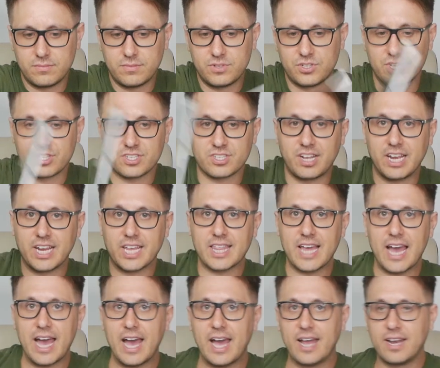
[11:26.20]
just like
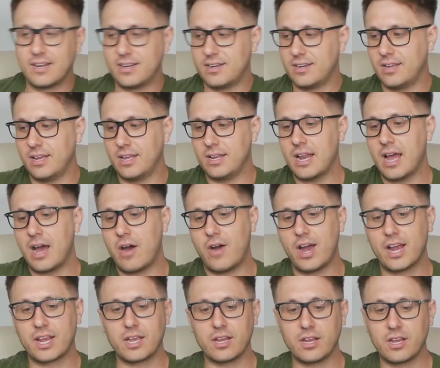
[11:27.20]
that. And now
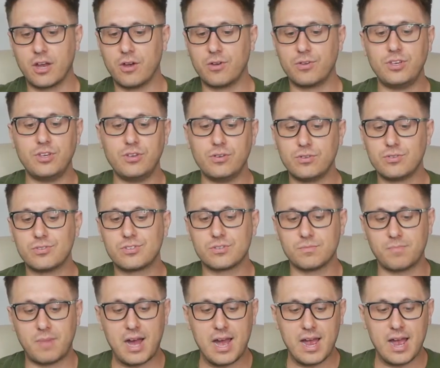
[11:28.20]
I can go use
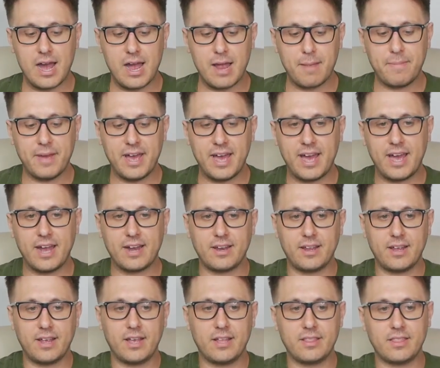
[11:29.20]
my
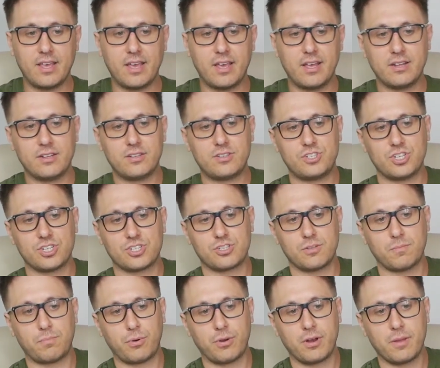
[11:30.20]
iPad, and then just to
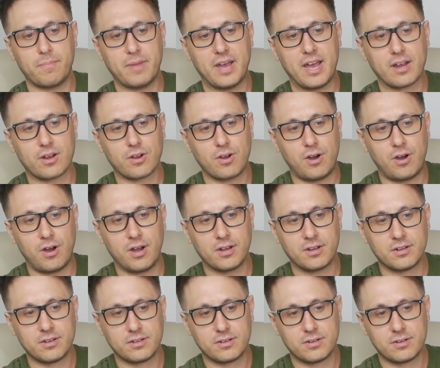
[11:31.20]
put it back
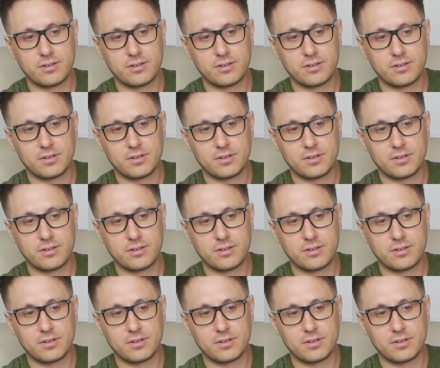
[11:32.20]
on,